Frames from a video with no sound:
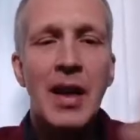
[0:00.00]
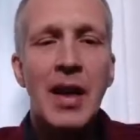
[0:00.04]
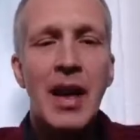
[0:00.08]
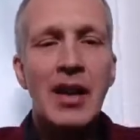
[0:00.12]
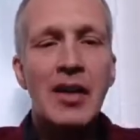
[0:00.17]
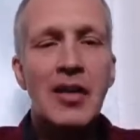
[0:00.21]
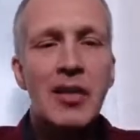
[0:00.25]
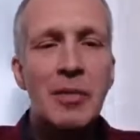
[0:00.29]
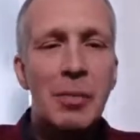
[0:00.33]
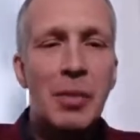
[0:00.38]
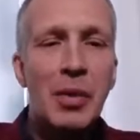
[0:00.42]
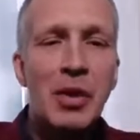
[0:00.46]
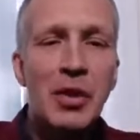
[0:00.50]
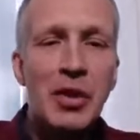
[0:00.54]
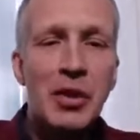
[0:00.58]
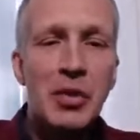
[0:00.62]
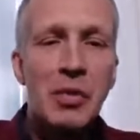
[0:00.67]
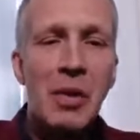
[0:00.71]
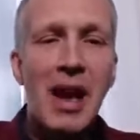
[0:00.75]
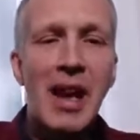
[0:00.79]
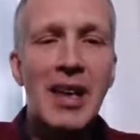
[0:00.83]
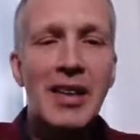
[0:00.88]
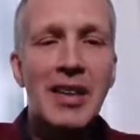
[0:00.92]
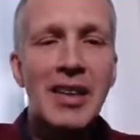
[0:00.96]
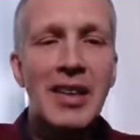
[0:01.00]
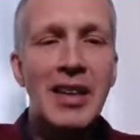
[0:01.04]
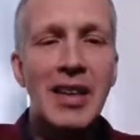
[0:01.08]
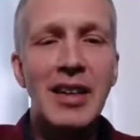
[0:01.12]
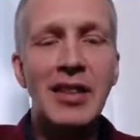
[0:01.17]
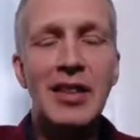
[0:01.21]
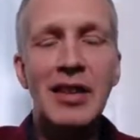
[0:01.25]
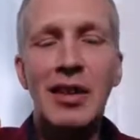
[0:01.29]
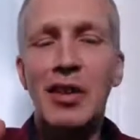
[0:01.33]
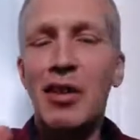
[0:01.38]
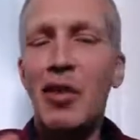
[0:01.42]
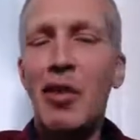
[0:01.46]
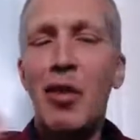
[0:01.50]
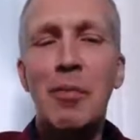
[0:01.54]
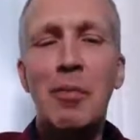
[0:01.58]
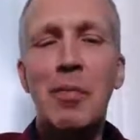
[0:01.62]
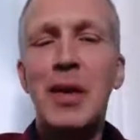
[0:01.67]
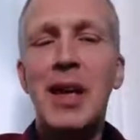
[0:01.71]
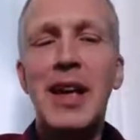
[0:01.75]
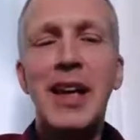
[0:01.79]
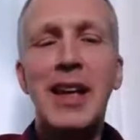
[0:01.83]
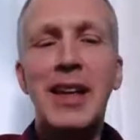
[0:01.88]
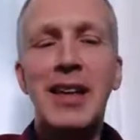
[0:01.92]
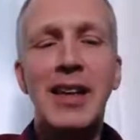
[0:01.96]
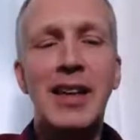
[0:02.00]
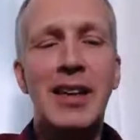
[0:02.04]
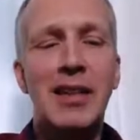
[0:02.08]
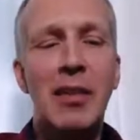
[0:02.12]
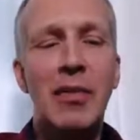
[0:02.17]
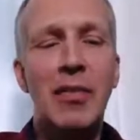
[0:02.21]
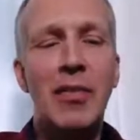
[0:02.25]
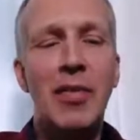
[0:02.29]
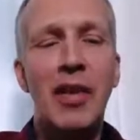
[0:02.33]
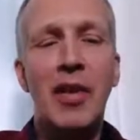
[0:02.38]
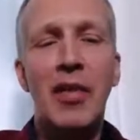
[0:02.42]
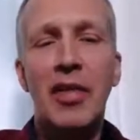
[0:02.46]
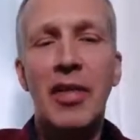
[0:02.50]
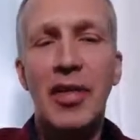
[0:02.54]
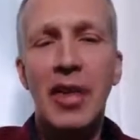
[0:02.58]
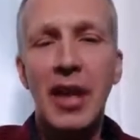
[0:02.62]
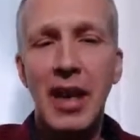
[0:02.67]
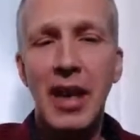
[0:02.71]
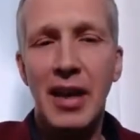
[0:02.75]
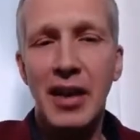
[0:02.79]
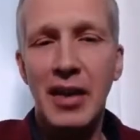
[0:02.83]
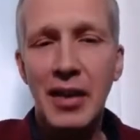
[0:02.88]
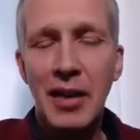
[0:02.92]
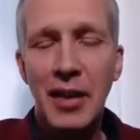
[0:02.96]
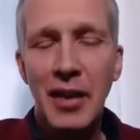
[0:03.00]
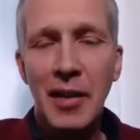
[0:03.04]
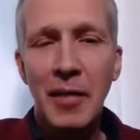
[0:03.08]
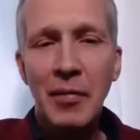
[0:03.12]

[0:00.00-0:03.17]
And spirituality is a completely different thing.